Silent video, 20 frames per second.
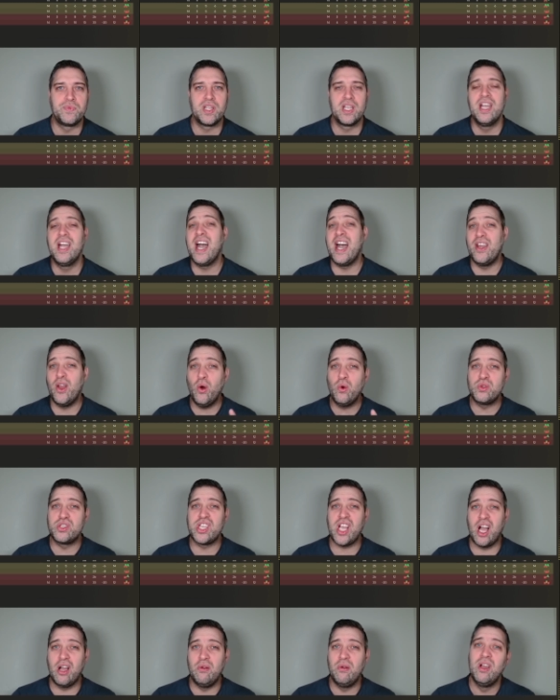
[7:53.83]
And
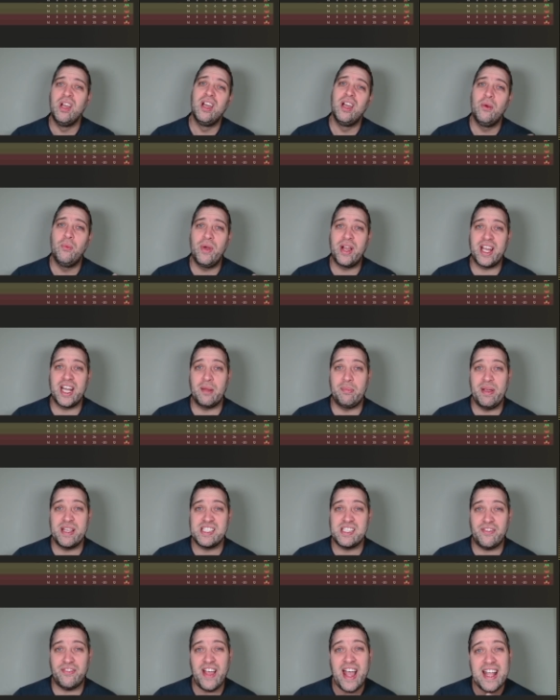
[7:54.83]
also, we're going to piss the
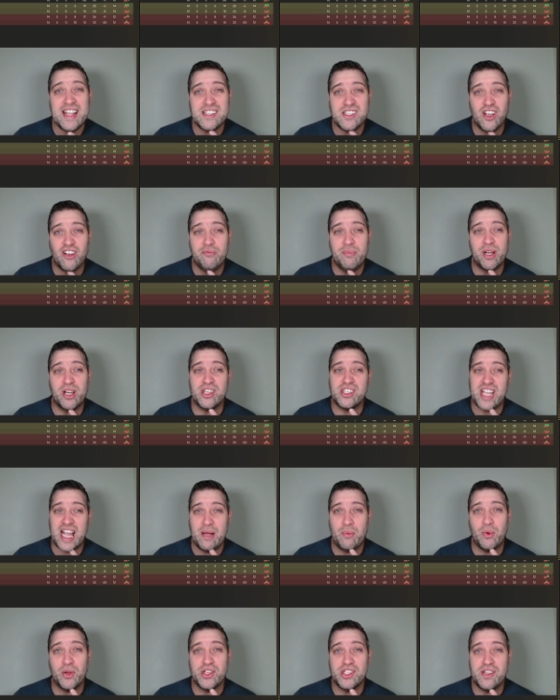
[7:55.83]
fans off because they
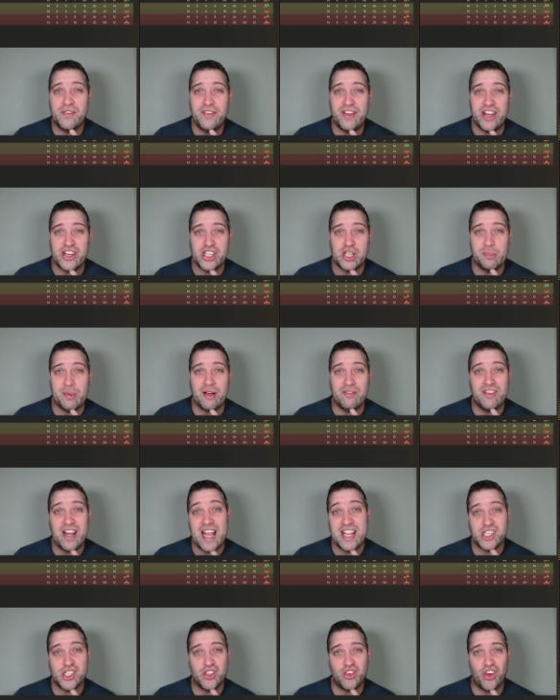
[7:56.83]
want us to finish above
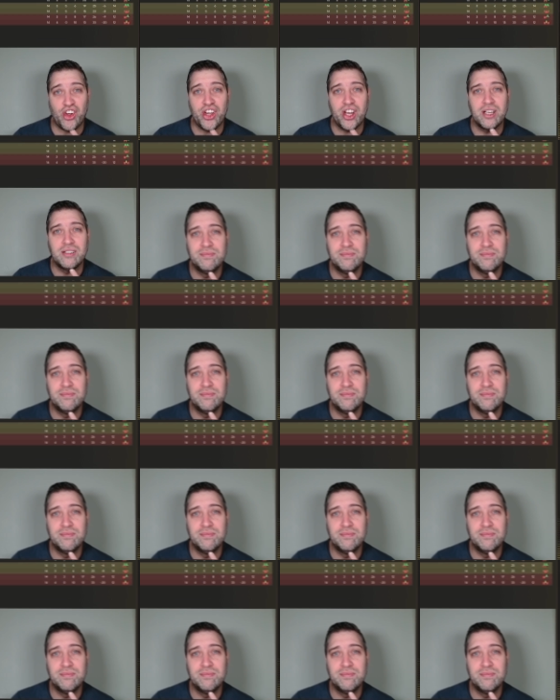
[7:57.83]
Landskrona.